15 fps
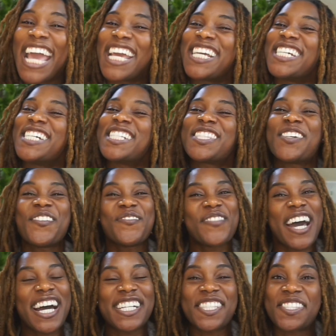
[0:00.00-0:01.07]
It's
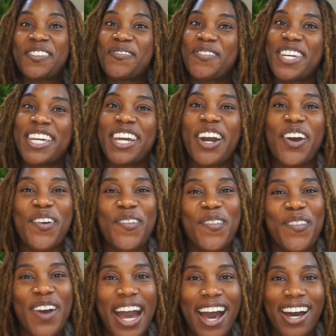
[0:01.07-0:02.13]
about to be
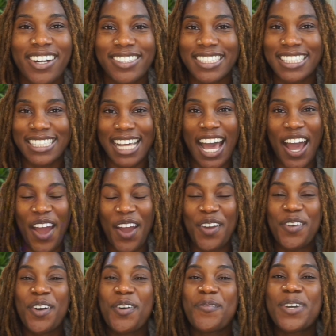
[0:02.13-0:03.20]
a wild time
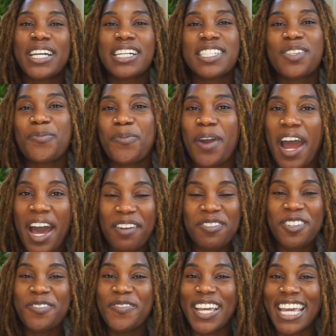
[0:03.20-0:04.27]
because the
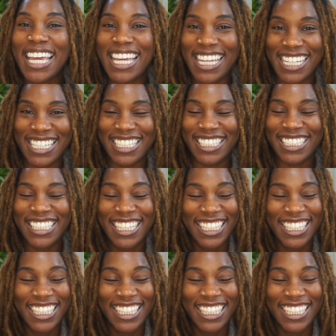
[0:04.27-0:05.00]
problem is,